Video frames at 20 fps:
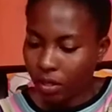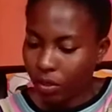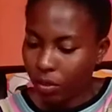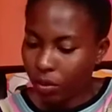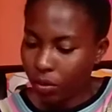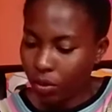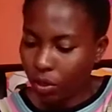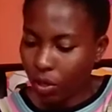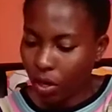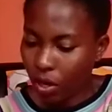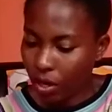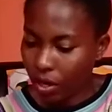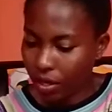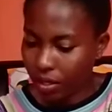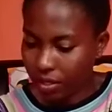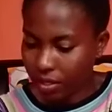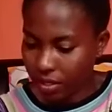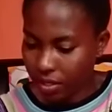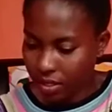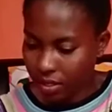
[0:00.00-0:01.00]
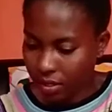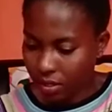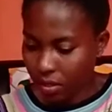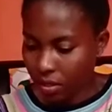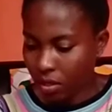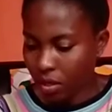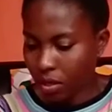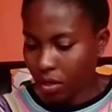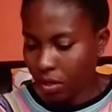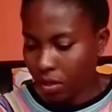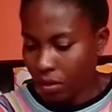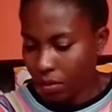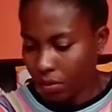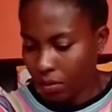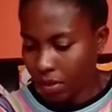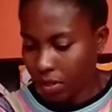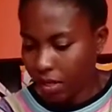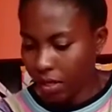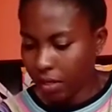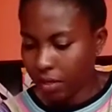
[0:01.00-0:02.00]
could hurt.
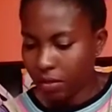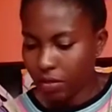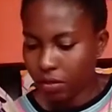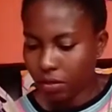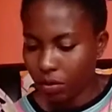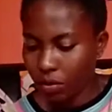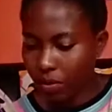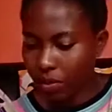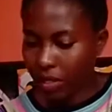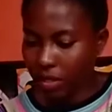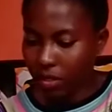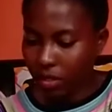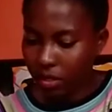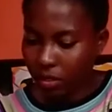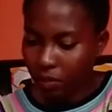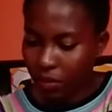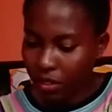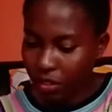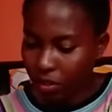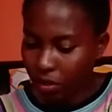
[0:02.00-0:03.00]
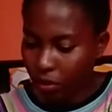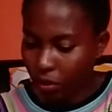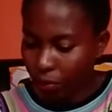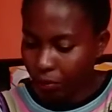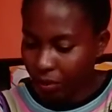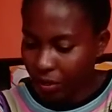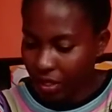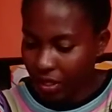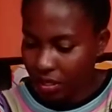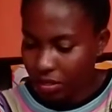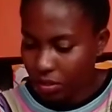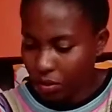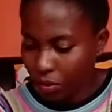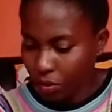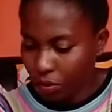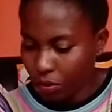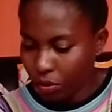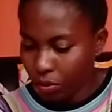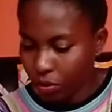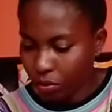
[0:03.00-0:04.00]
Okay, so you can just make sure your piece, your
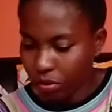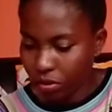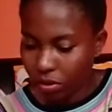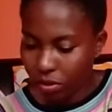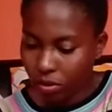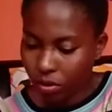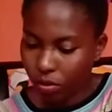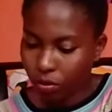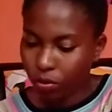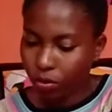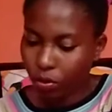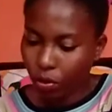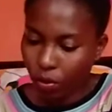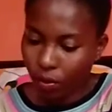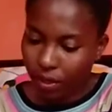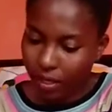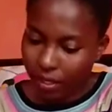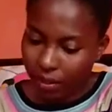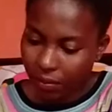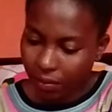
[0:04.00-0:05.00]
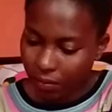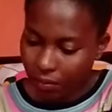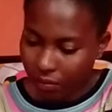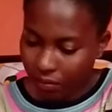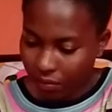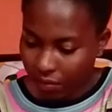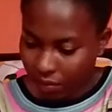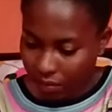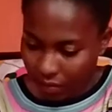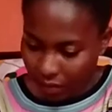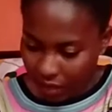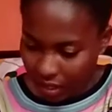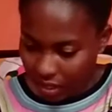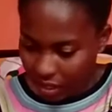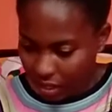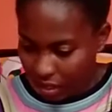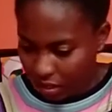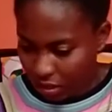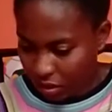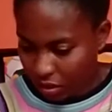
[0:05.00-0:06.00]
drawing
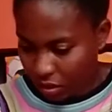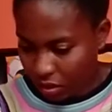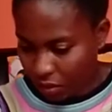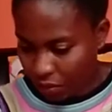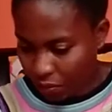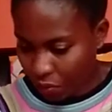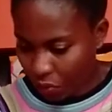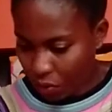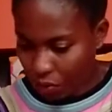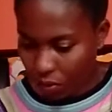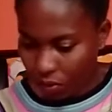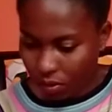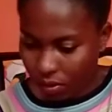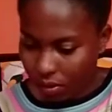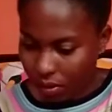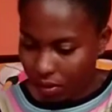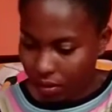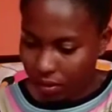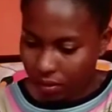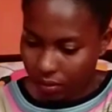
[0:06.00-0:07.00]
is small.